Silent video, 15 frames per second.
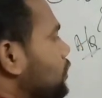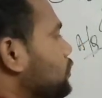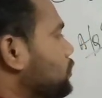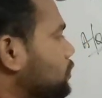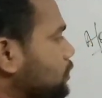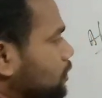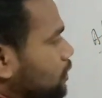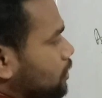
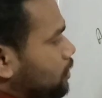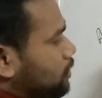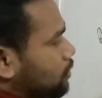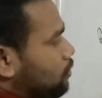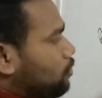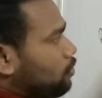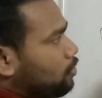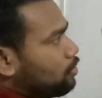
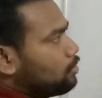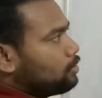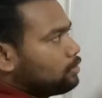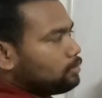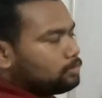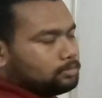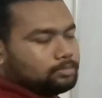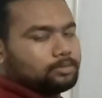So
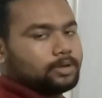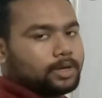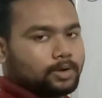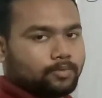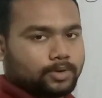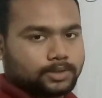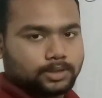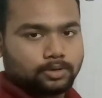whole
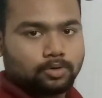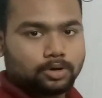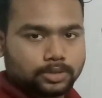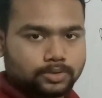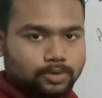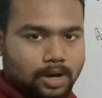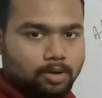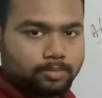equation
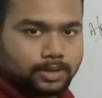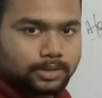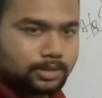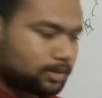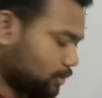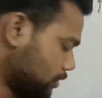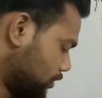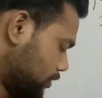cost how much?
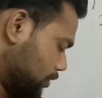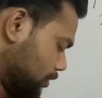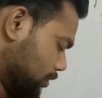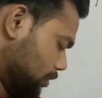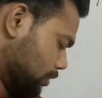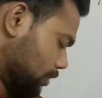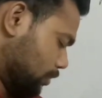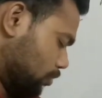
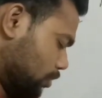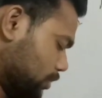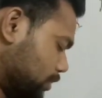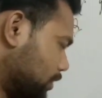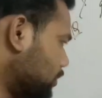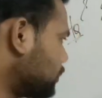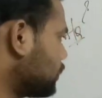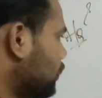The
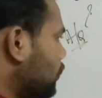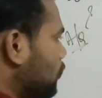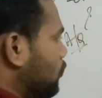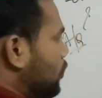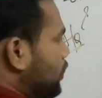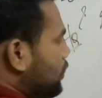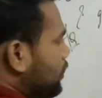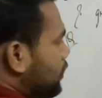cost is
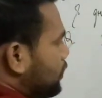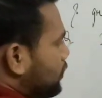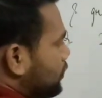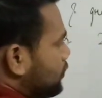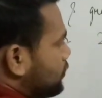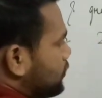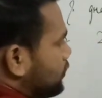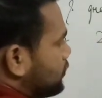
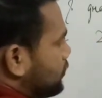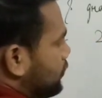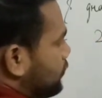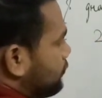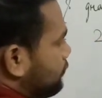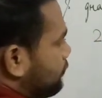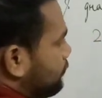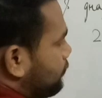
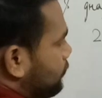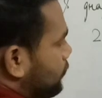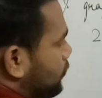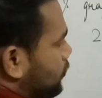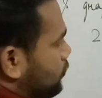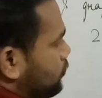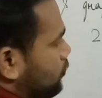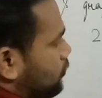160.
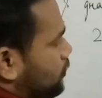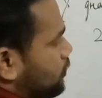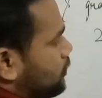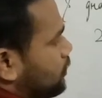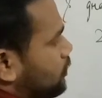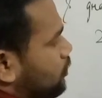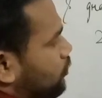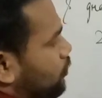So
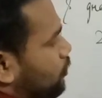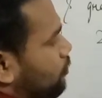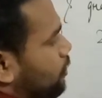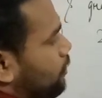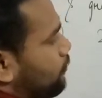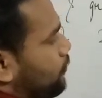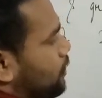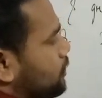this is your
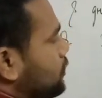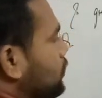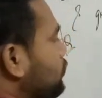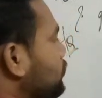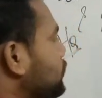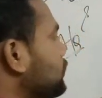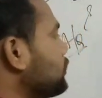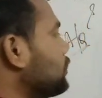required first
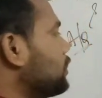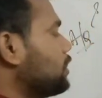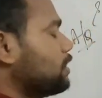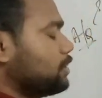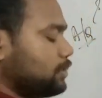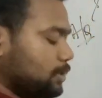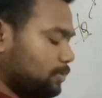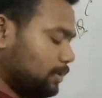equation.
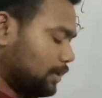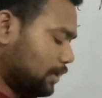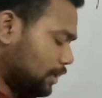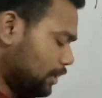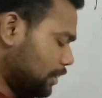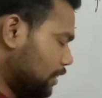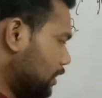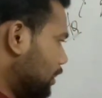
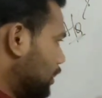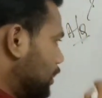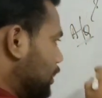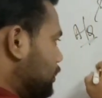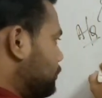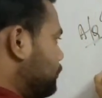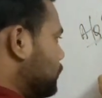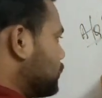Similarly,
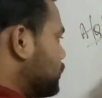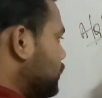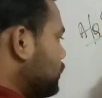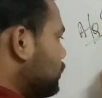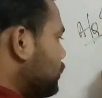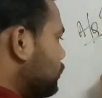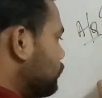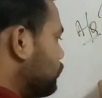let's
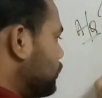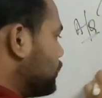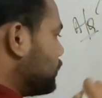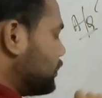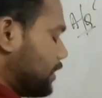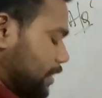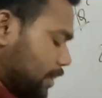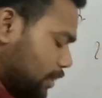proceed to the
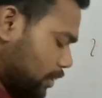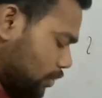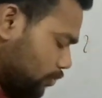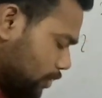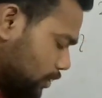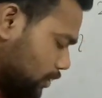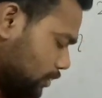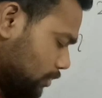second
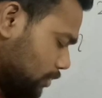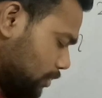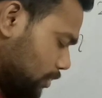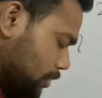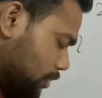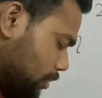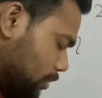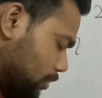equation.
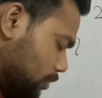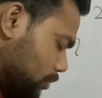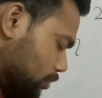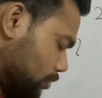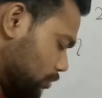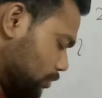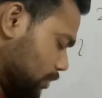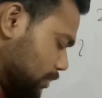
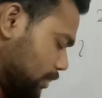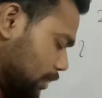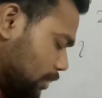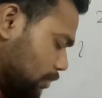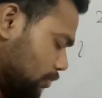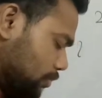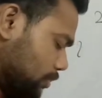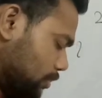So the
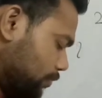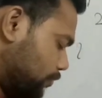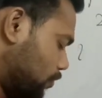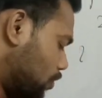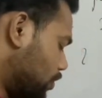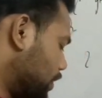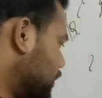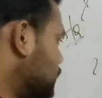second equation,
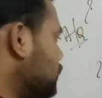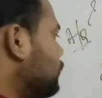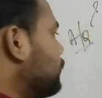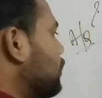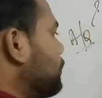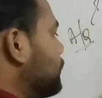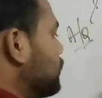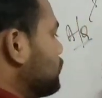4 kg
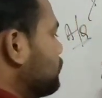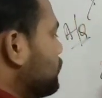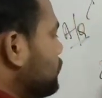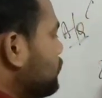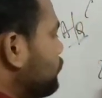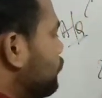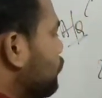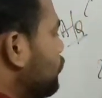of apples
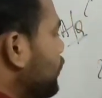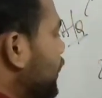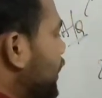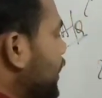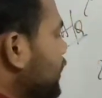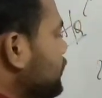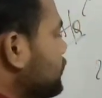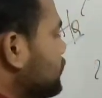means
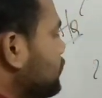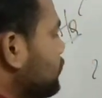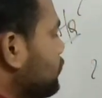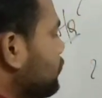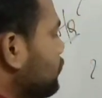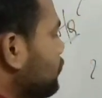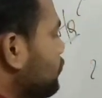4x